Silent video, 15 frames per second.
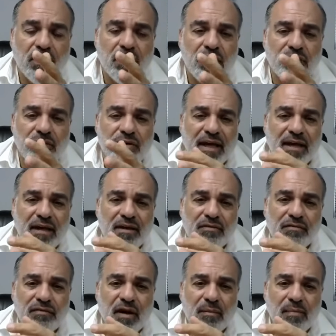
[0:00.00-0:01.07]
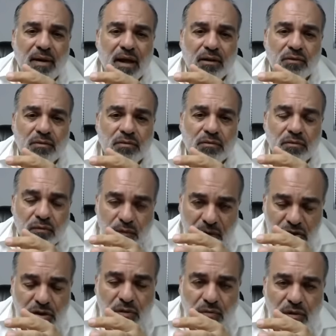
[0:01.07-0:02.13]
you're negative about what's
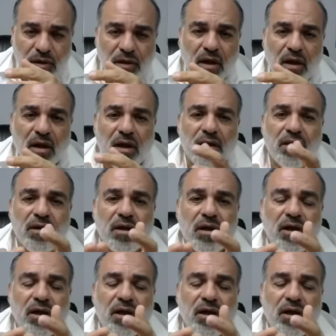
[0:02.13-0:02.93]
going on,